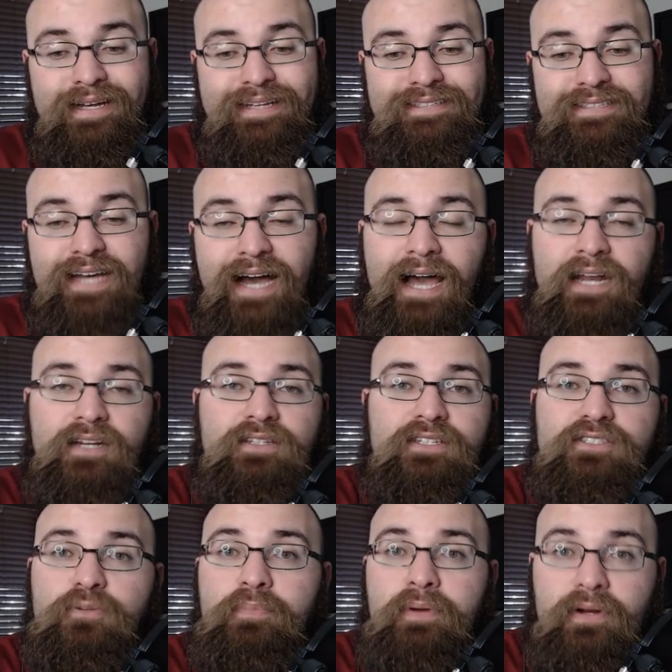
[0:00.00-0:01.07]
is kind of
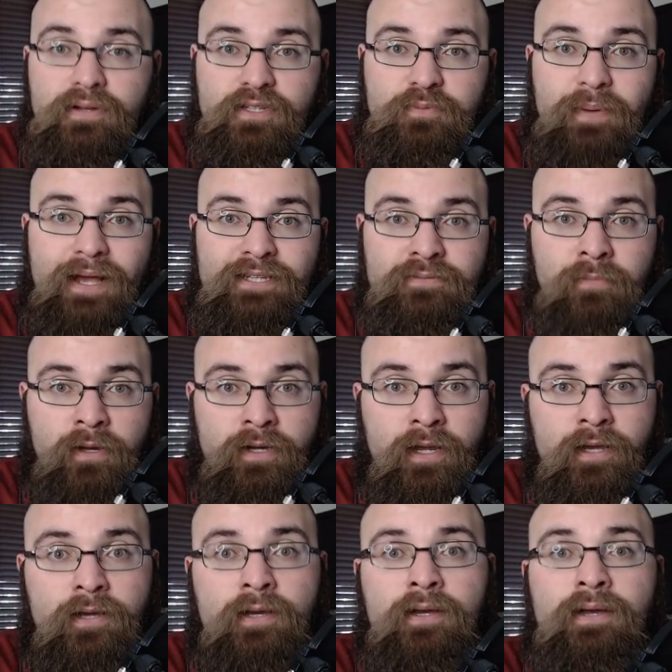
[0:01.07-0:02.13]
disappeared this past Monday.